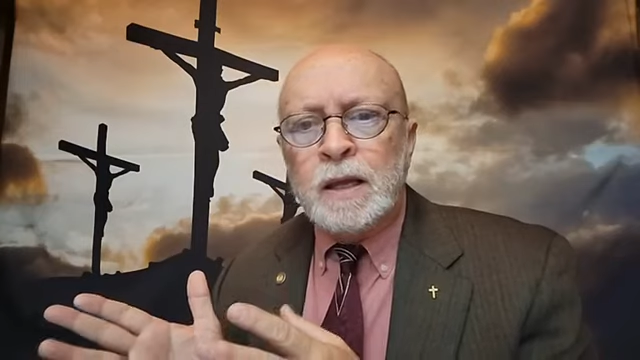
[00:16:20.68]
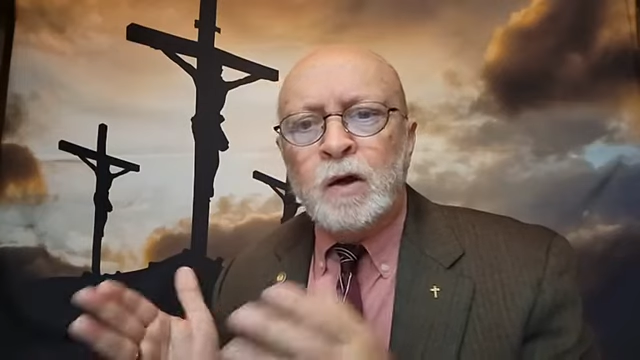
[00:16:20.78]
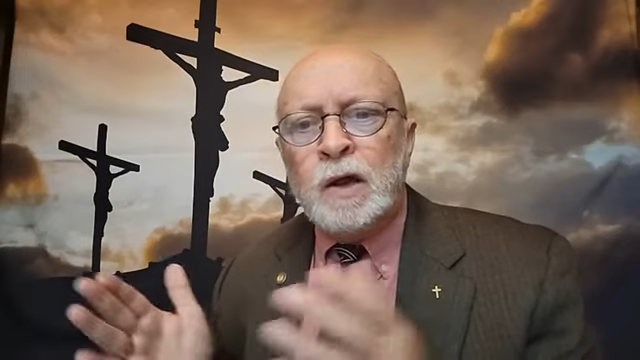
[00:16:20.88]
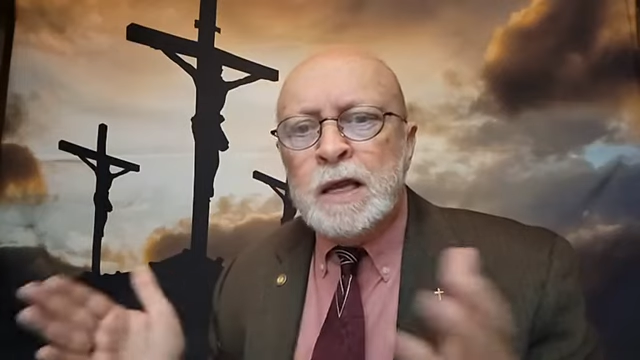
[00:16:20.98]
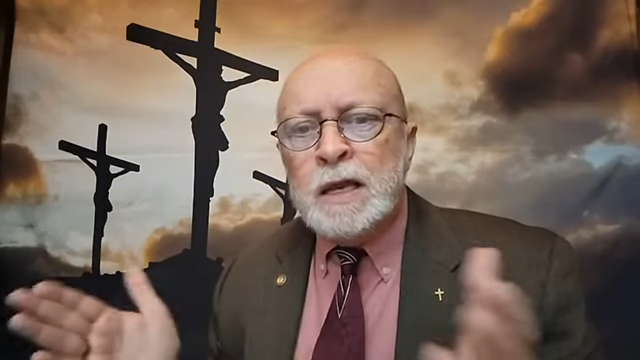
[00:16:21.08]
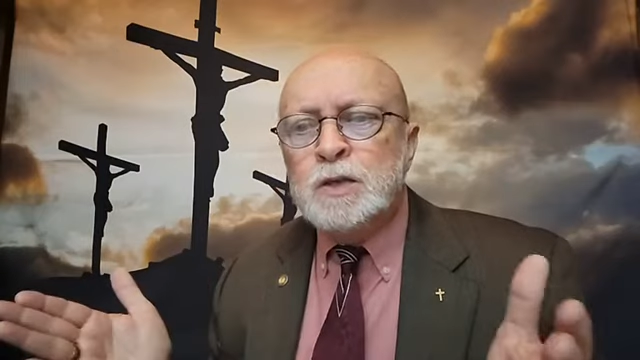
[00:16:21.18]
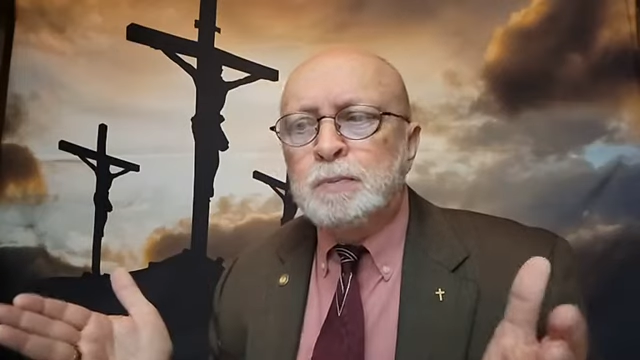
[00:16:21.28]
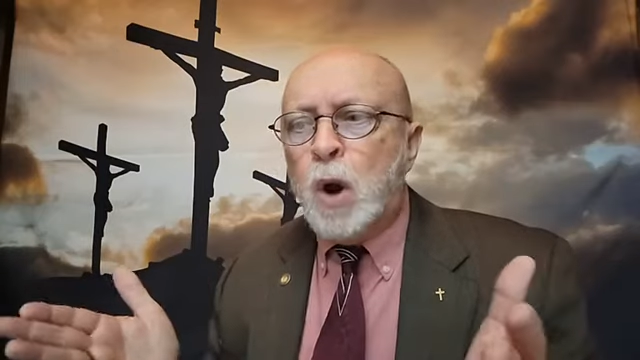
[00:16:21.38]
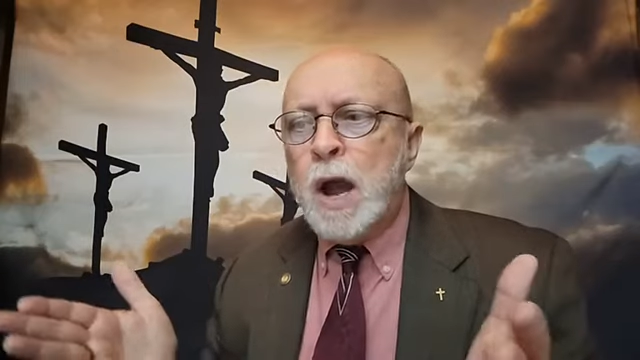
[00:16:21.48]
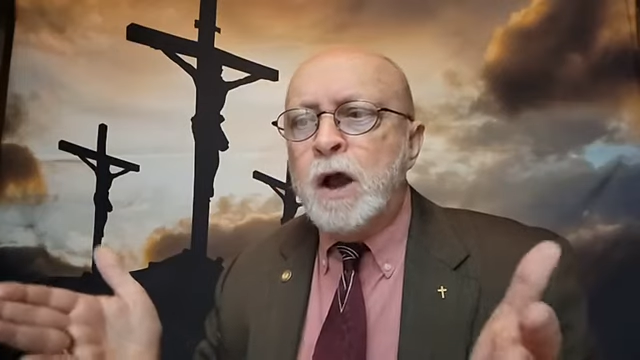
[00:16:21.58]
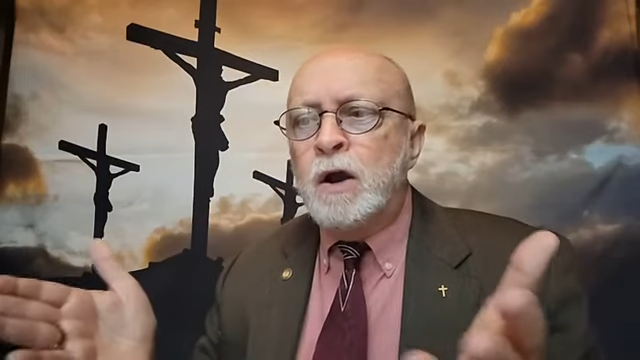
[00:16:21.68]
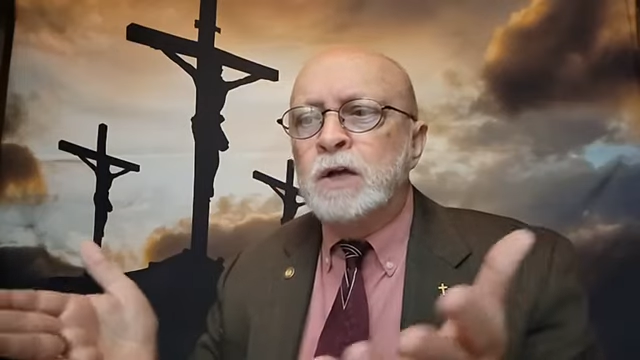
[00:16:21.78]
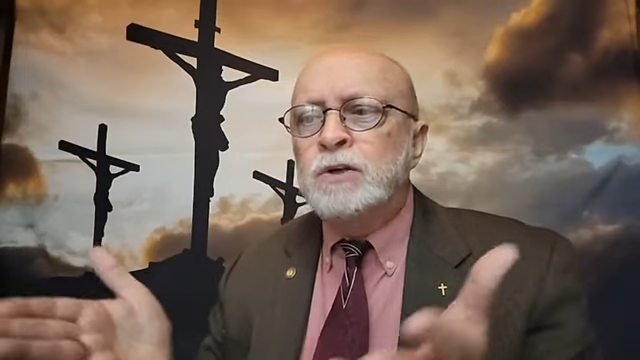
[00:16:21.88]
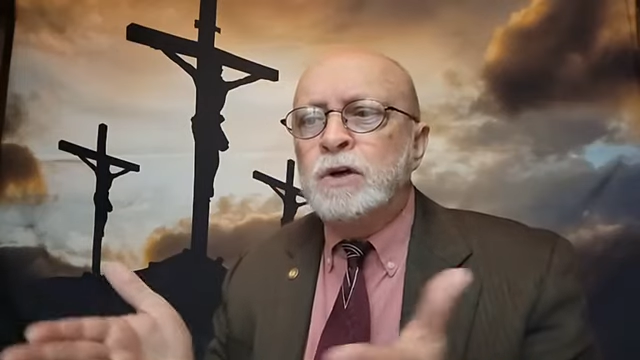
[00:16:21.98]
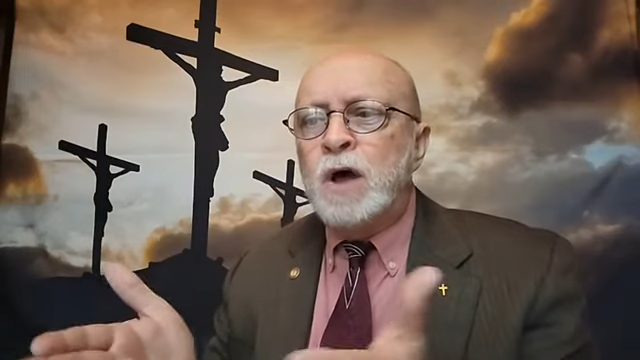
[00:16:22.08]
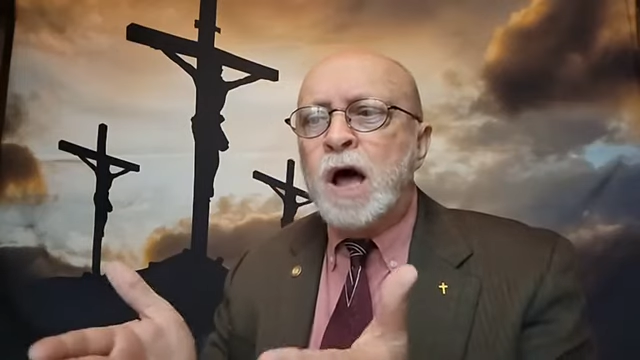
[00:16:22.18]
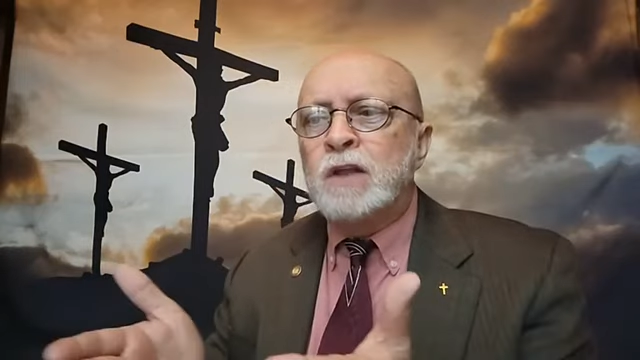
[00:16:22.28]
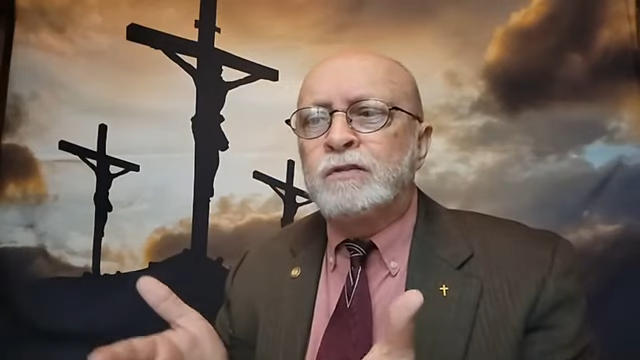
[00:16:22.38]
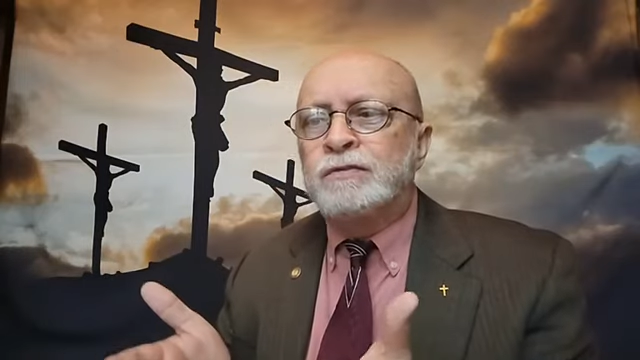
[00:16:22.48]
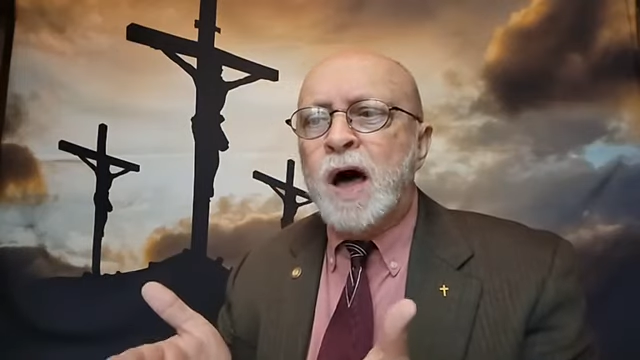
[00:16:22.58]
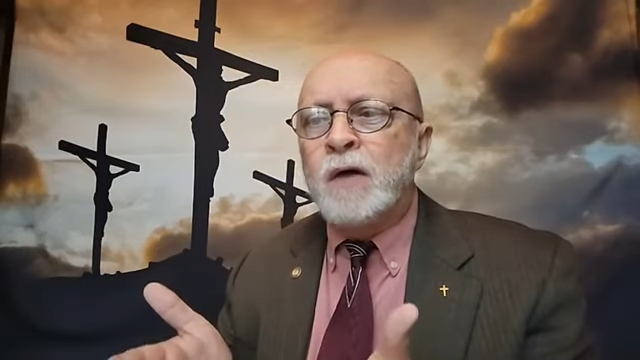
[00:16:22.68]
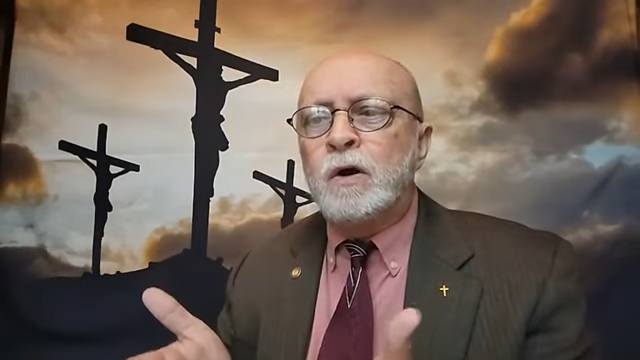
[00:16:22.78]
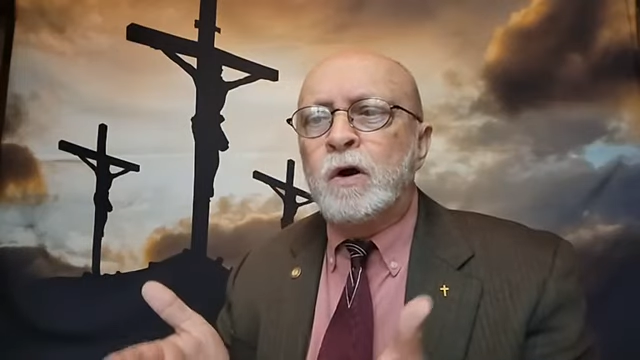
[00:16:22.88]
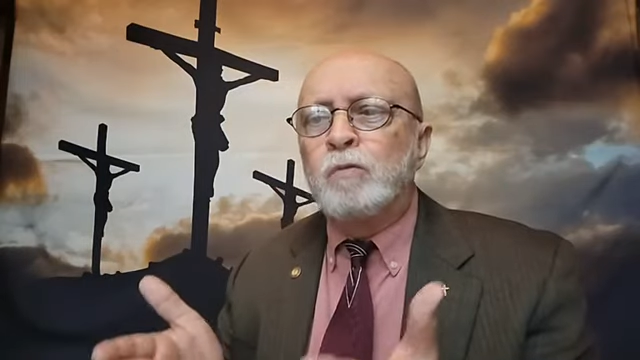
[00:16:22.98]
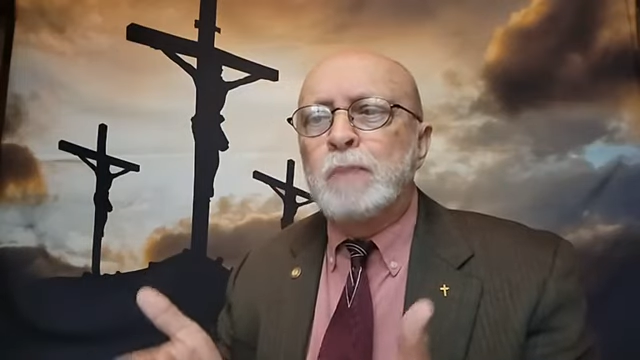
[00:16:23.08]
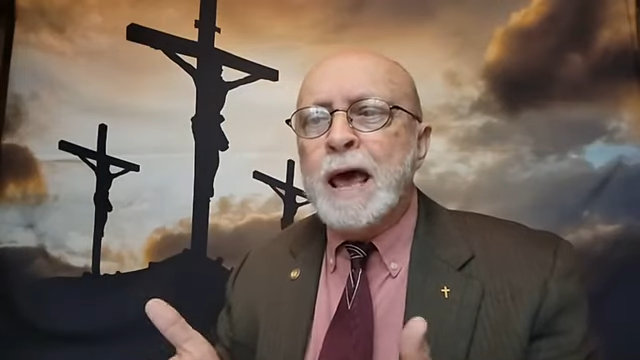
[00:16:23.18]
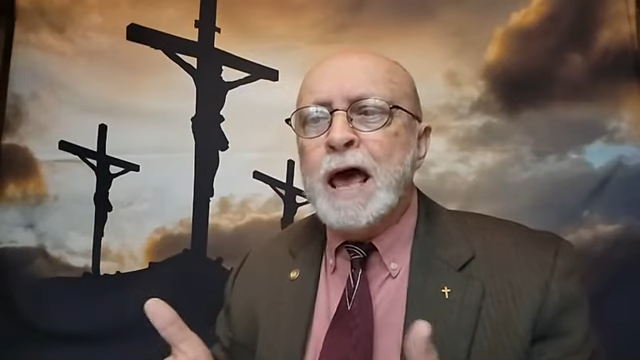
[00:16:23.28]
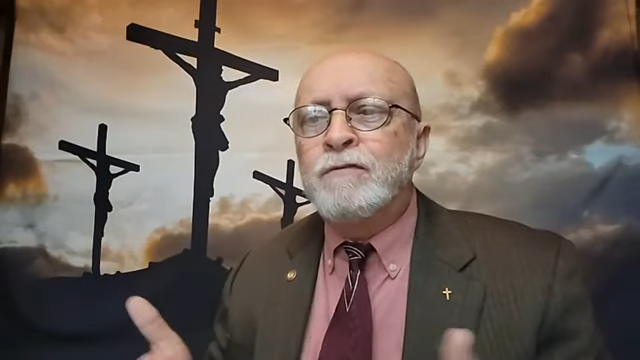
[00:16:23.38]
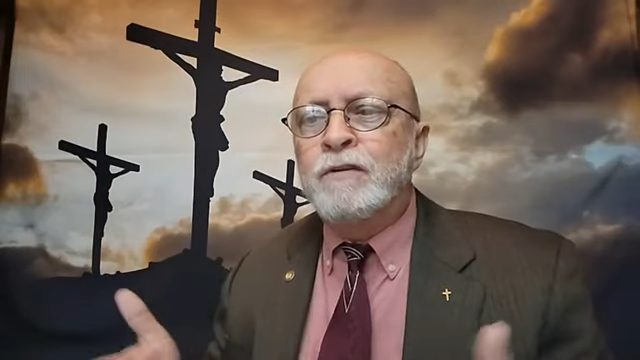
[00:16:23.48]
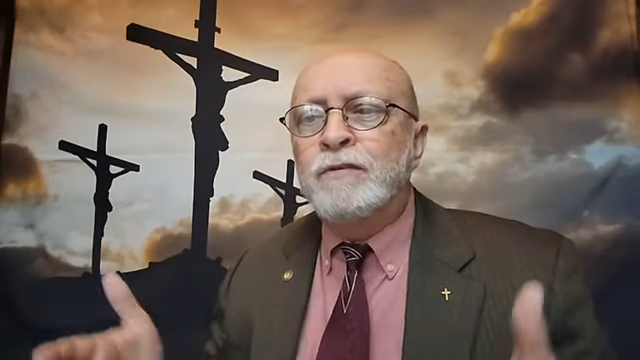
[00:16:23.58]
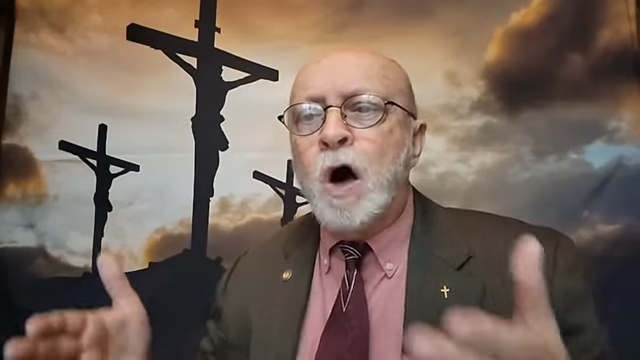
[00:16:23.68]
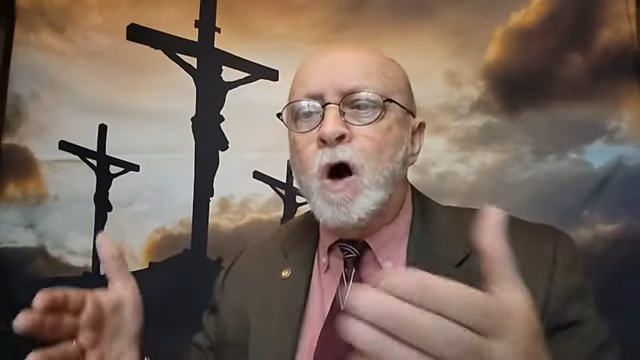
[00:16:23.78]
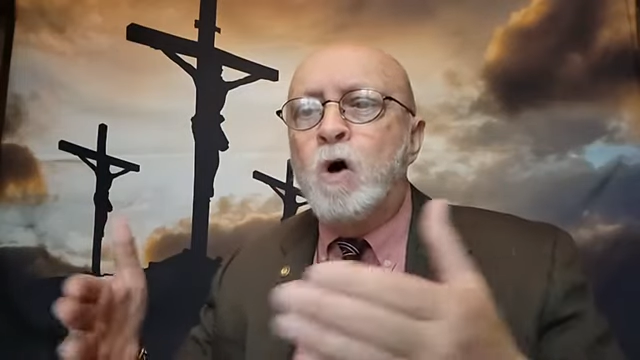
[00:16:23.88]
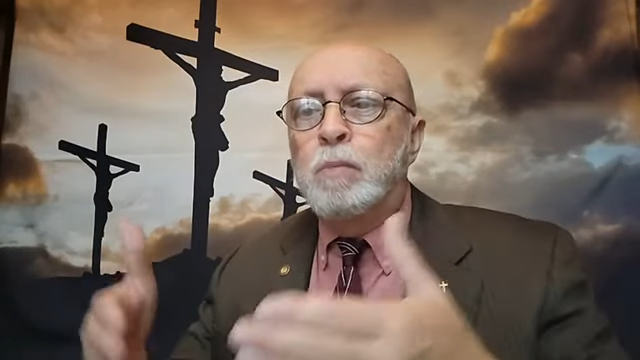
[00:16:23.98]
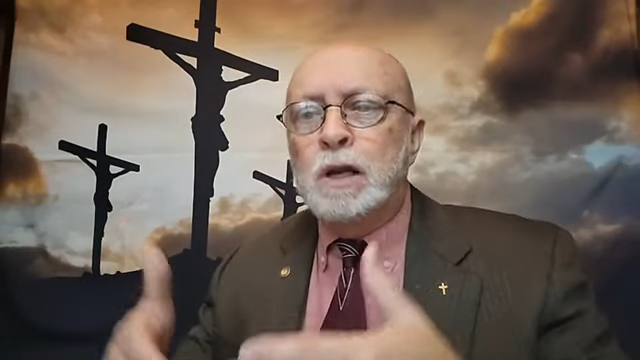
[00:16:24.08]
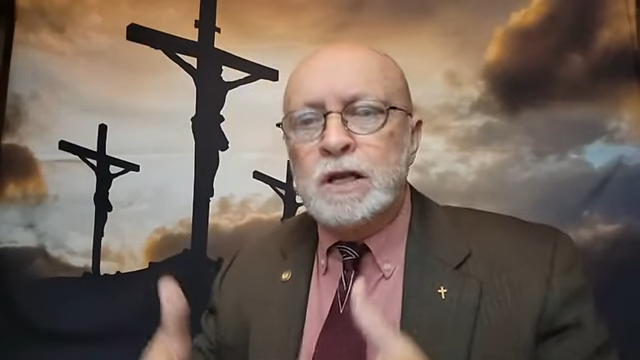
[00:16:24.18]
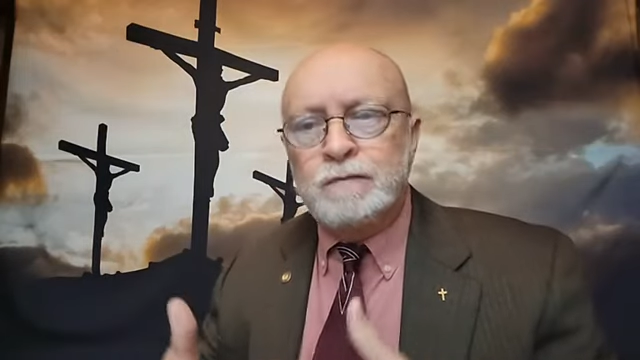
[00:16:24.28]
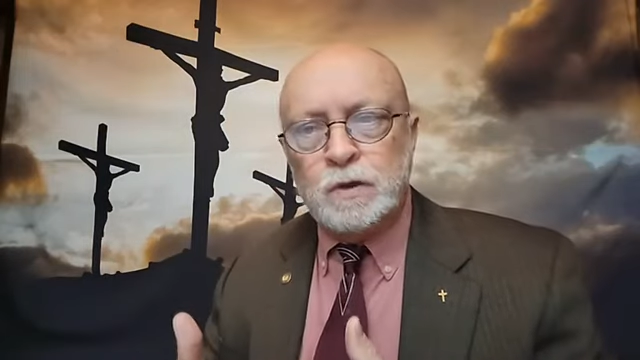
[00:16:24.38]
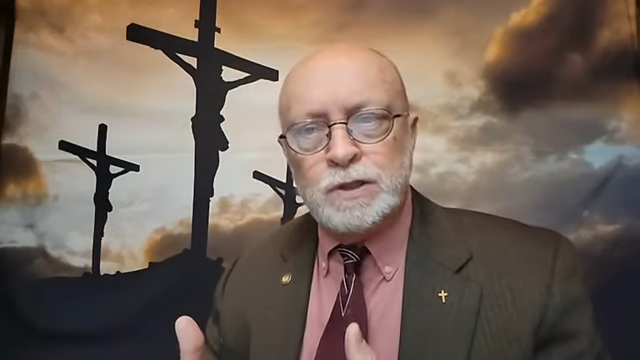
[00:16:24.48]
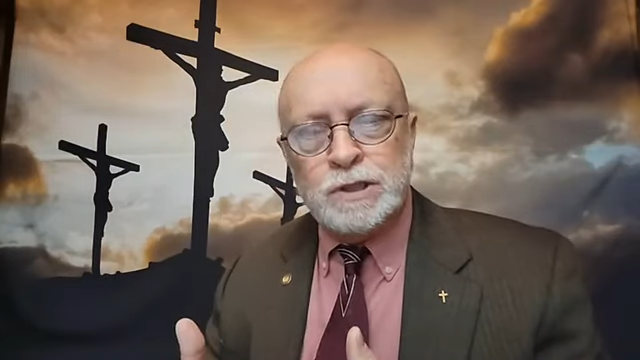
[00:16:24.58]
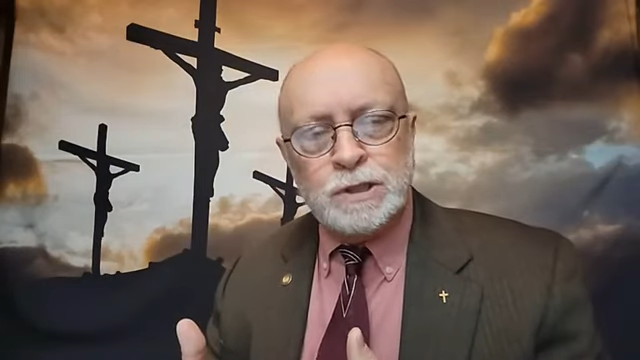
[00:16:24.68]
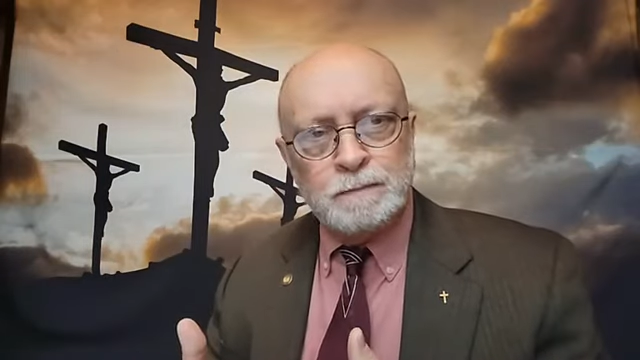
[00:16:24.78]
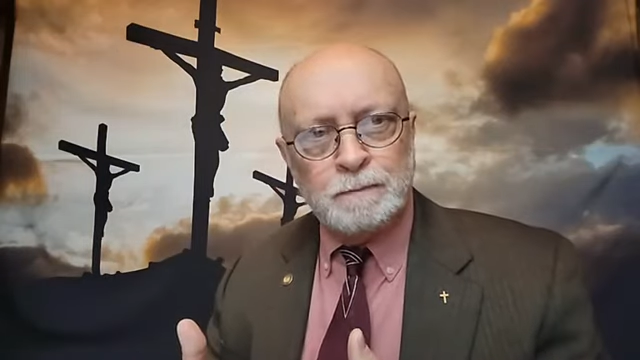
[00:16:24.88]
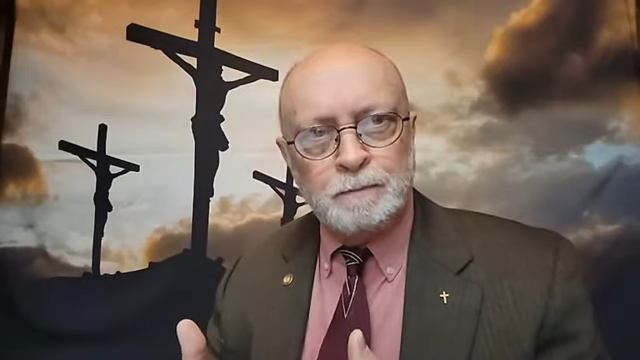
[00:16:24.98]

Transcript: Now, in his prayer unto God the Father on behalf of all believers,